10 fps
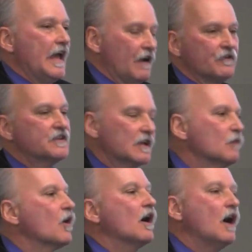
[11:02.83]
Everything
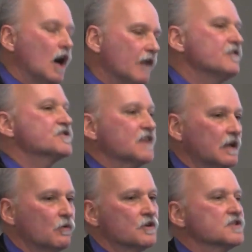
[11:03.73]
that we're
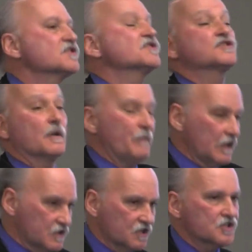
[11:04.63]
harvesting, we're
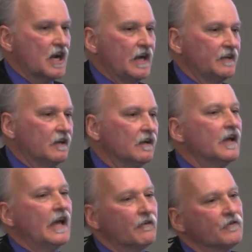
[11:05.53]
shipping to China.
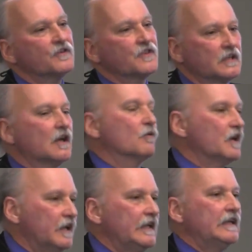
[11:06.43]
Everything that
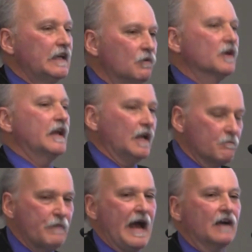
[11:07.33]
we're eating, we're
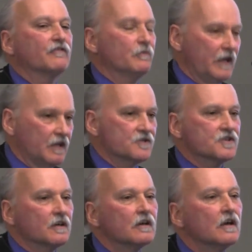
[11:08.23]
getting back from
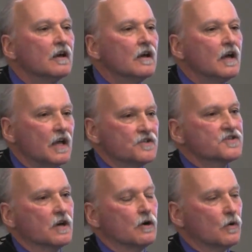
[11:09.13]
Asia. And
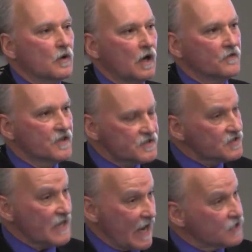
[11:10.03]
so uh, this
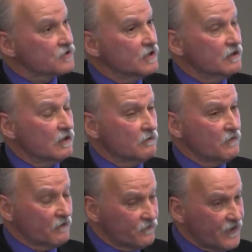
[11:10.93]
is actually a,
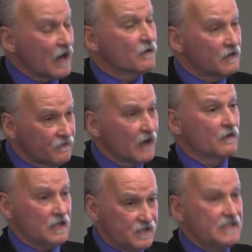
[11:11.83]
a, very,
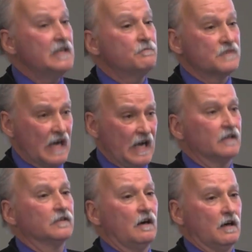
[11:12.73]
very deep
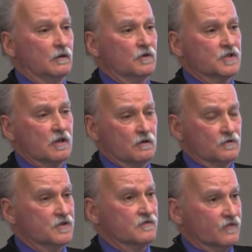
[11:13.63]
dialogue, which
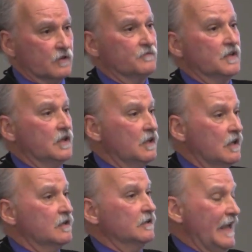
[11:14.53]
goes from the
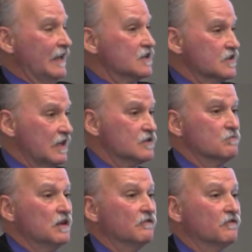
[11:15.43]
Atlantic States
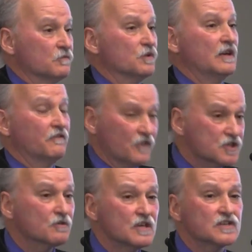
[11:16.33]
Marine
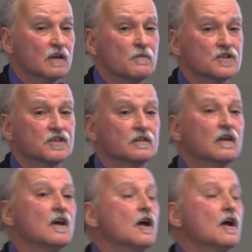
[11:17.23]
Fisheries Commission,